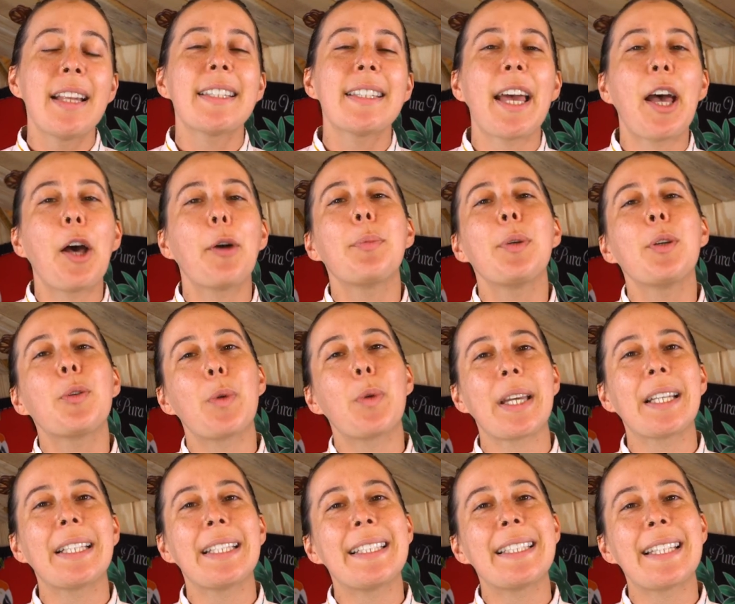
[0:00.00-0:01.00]
to help you
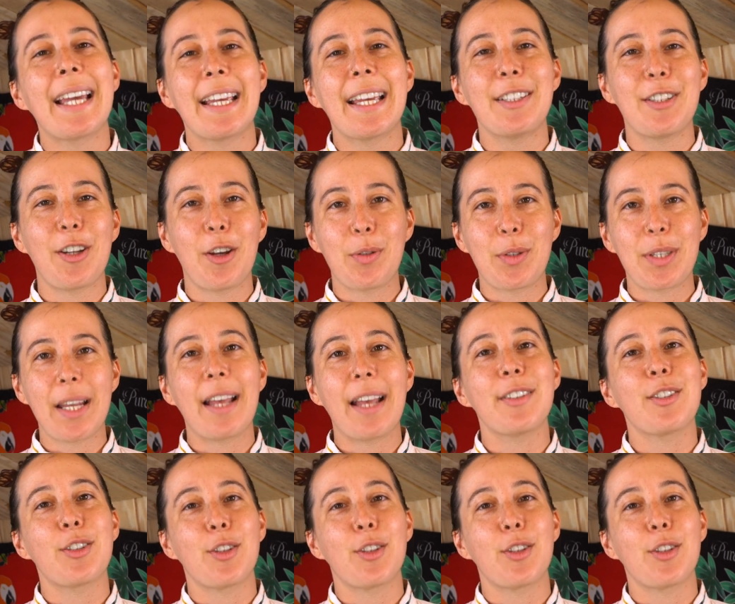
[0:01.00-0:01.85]
quickly diagnose and